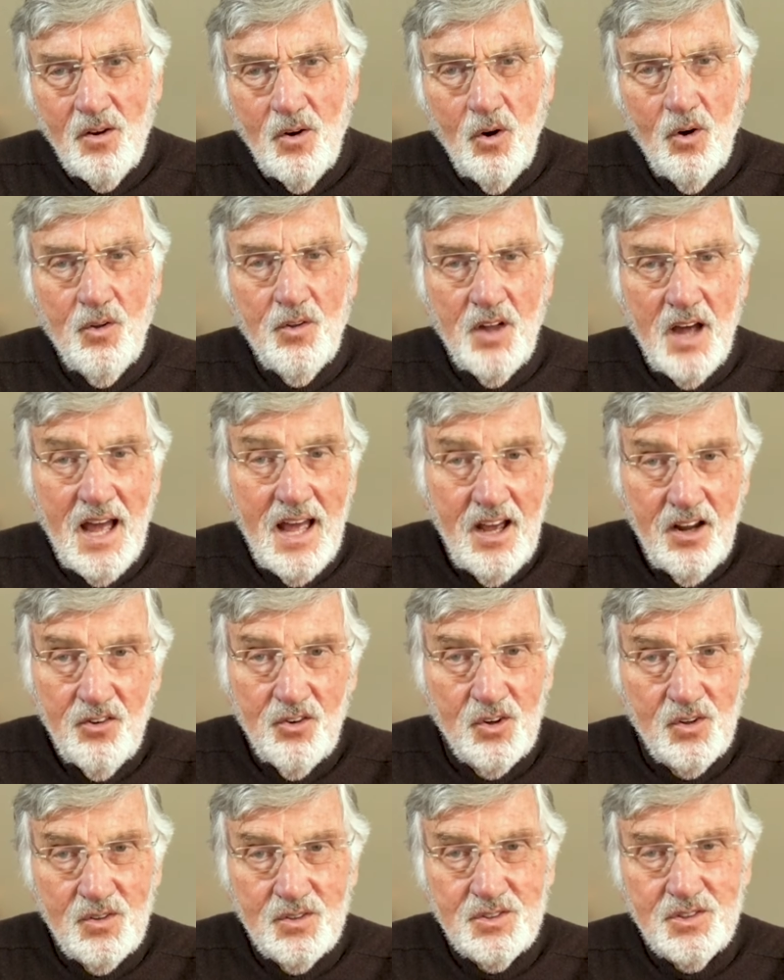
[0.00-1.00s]
or the
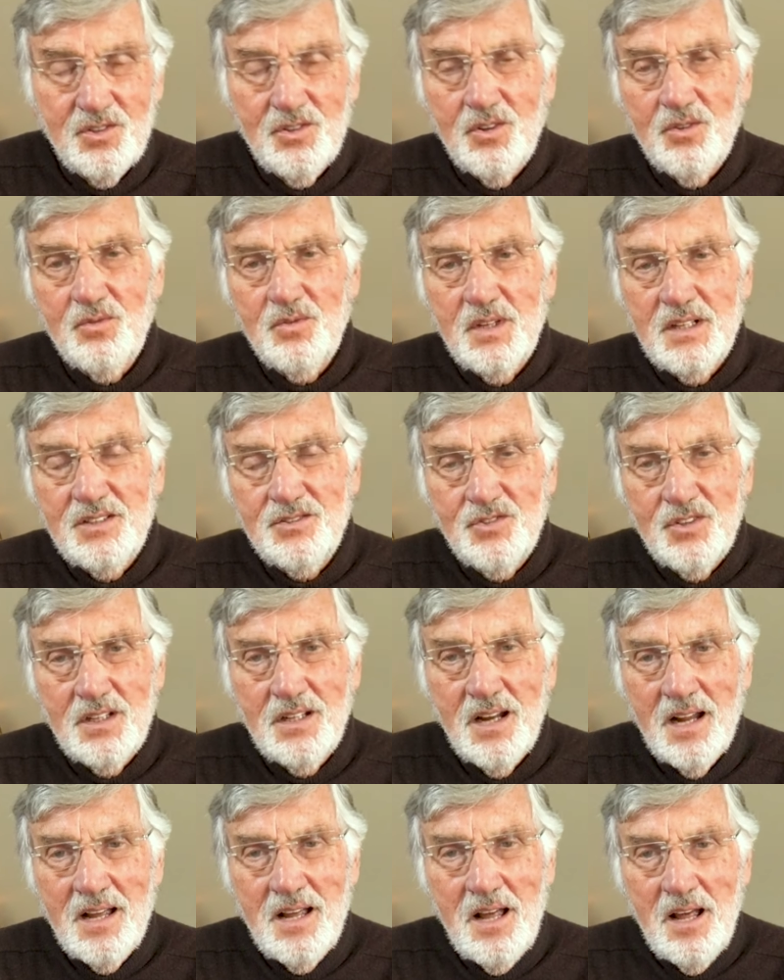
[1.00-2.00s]
herald that reads
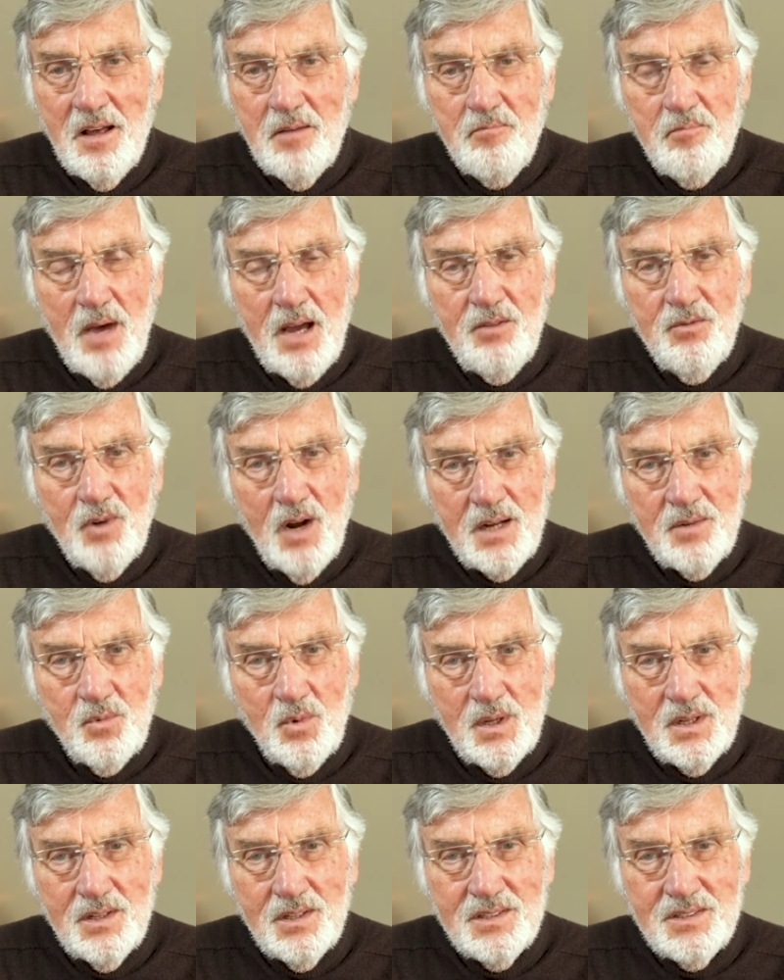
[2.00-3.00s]
it, may run
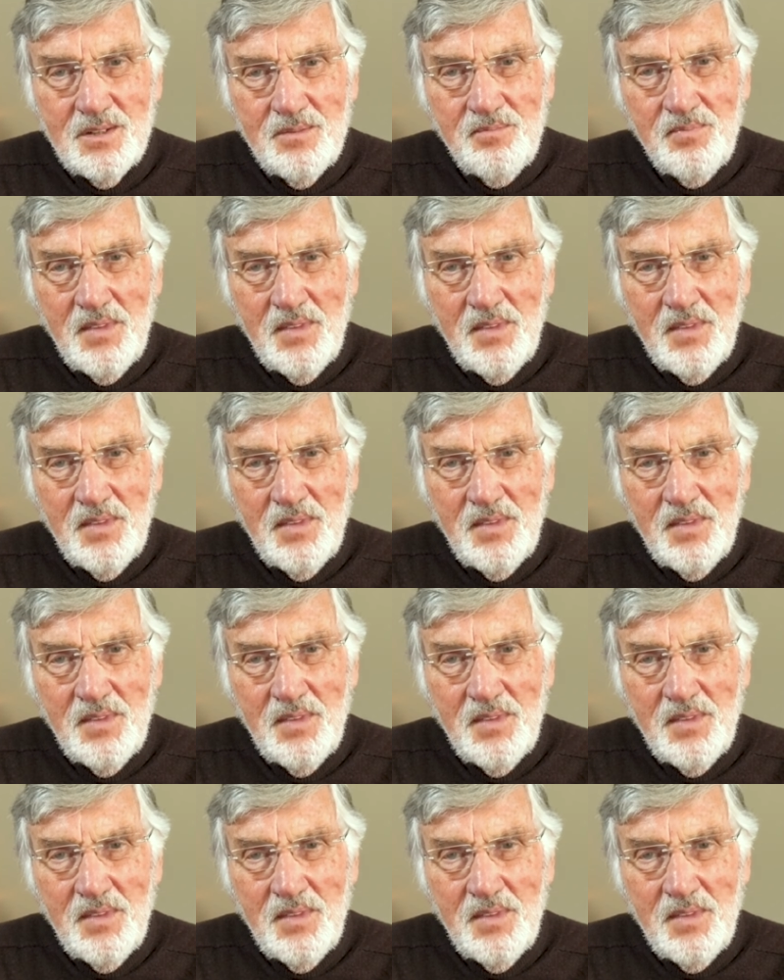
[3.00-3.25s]
with it.